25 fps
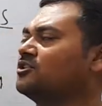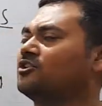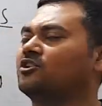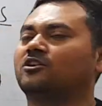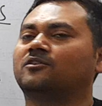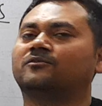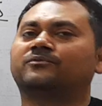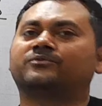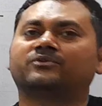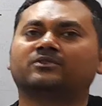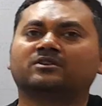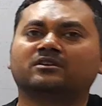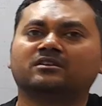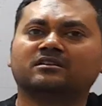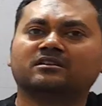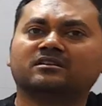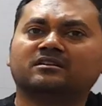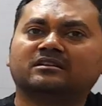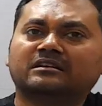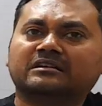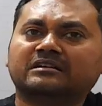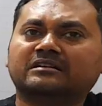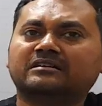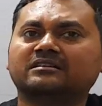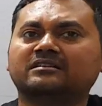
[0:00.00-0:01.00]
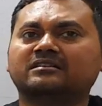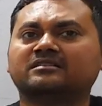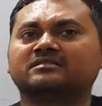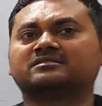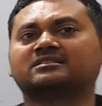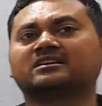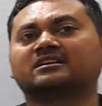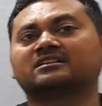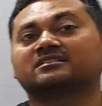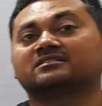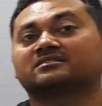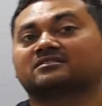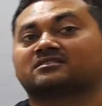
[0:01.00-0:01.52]
of
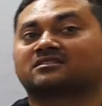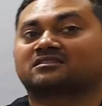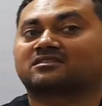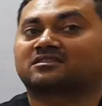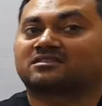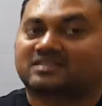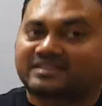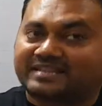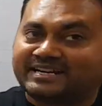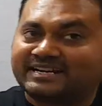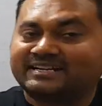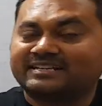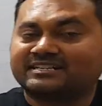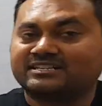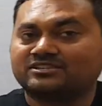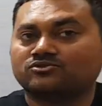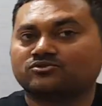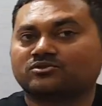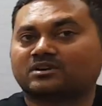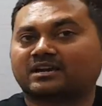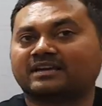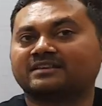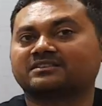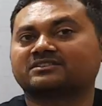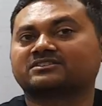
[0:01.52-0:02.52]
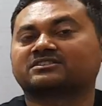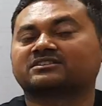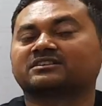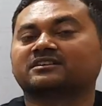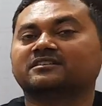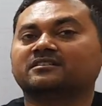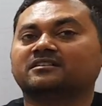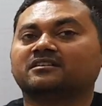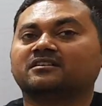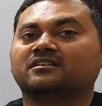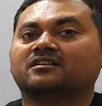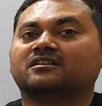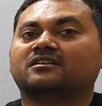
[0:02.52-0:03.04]
the threat, you can
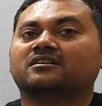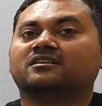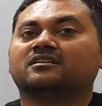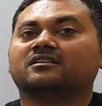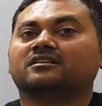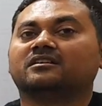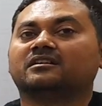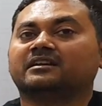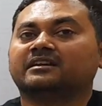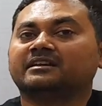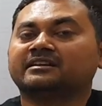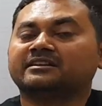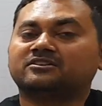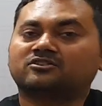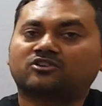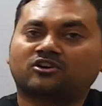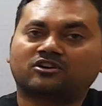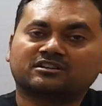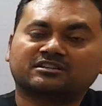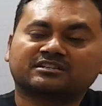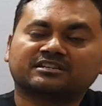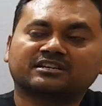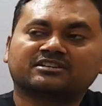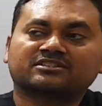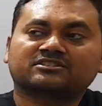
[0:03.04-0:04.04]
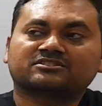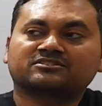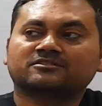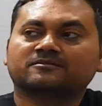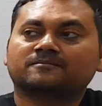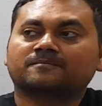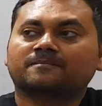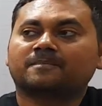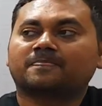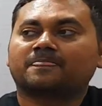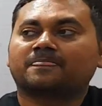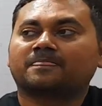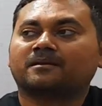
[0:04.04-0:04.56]
say, in context
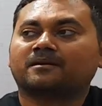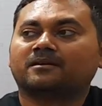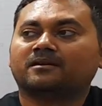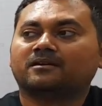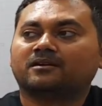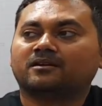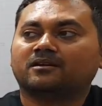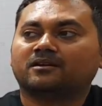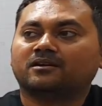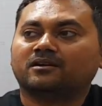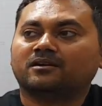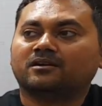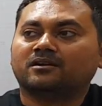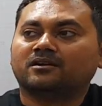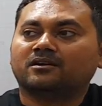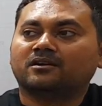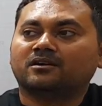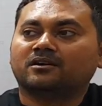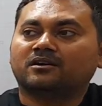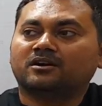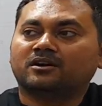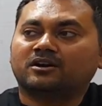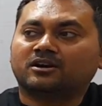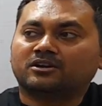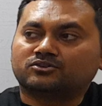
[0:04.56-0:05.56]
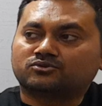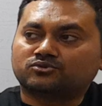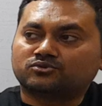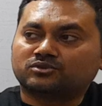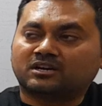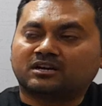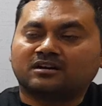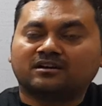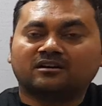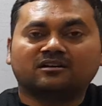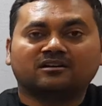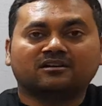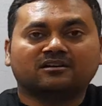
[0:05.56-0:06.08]
to
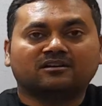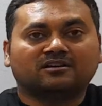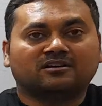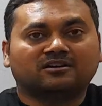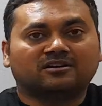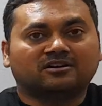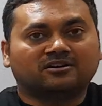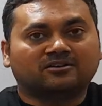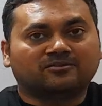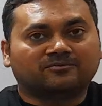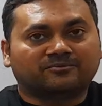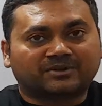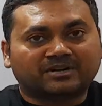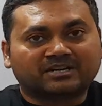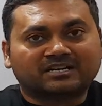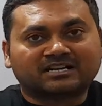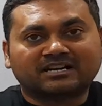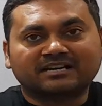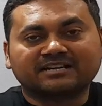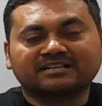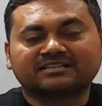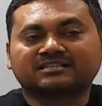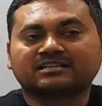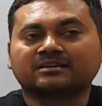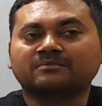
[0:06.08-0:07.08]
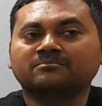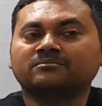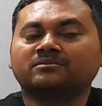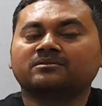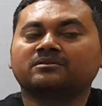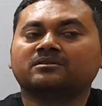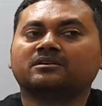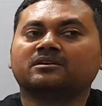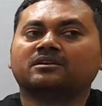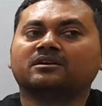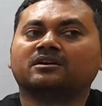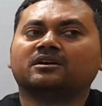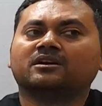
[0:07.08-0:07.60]
the federalism,
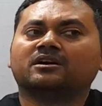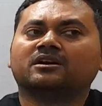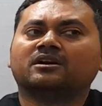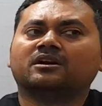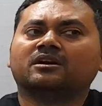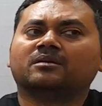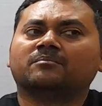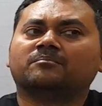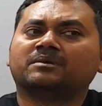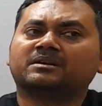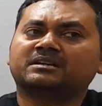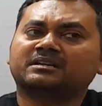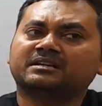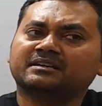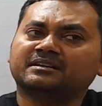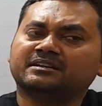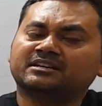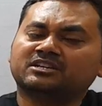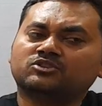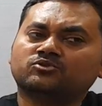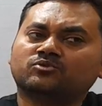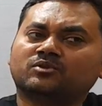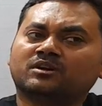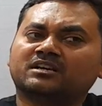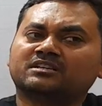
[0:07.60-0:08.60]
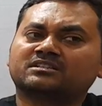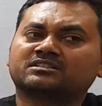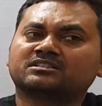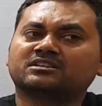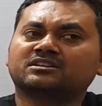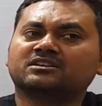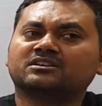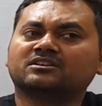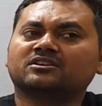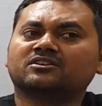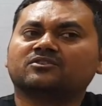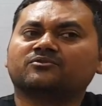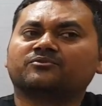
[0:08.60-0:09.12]
but it was
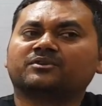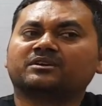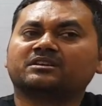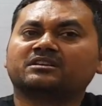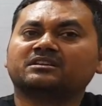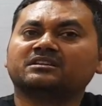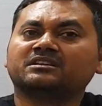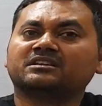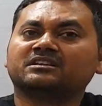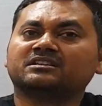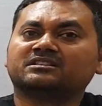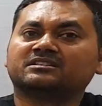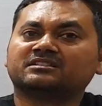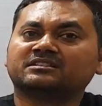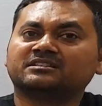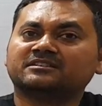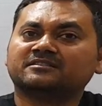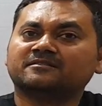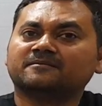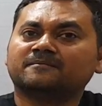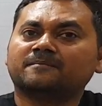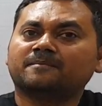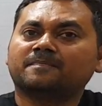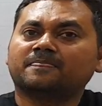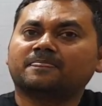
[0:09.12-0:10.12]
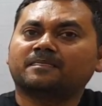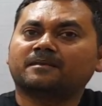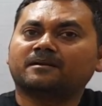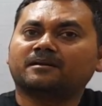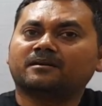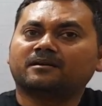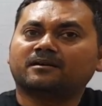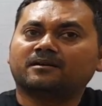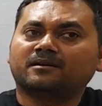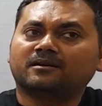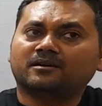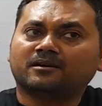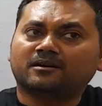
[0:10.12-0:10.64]
very easily
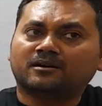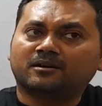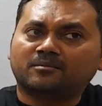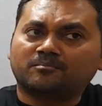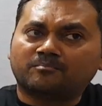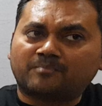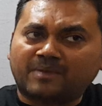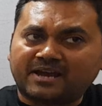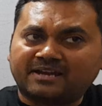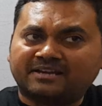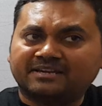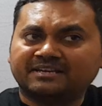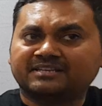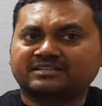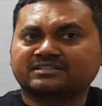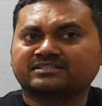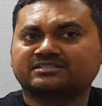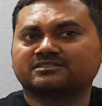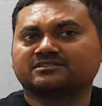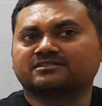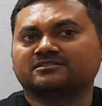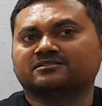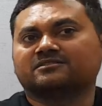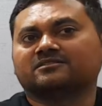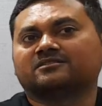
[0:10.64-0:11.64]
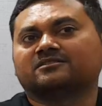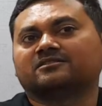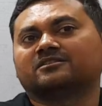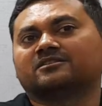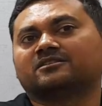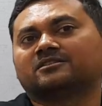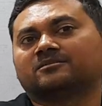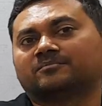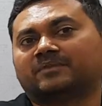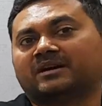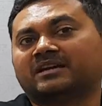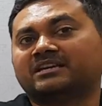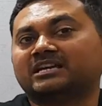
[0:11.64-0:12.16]
managed
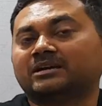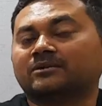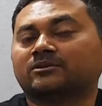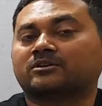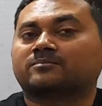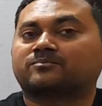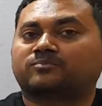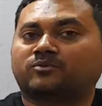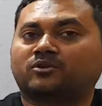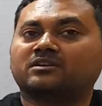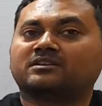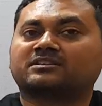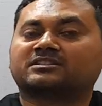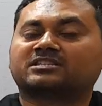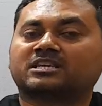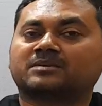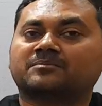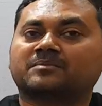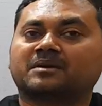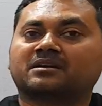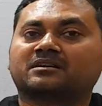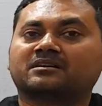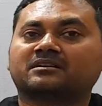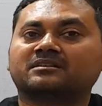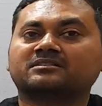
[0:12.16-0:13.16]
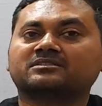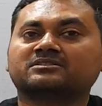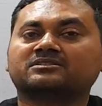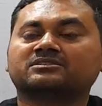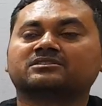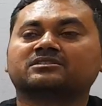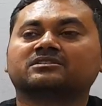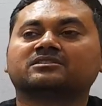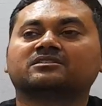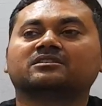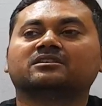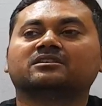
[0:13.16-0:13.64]
by our policymakers.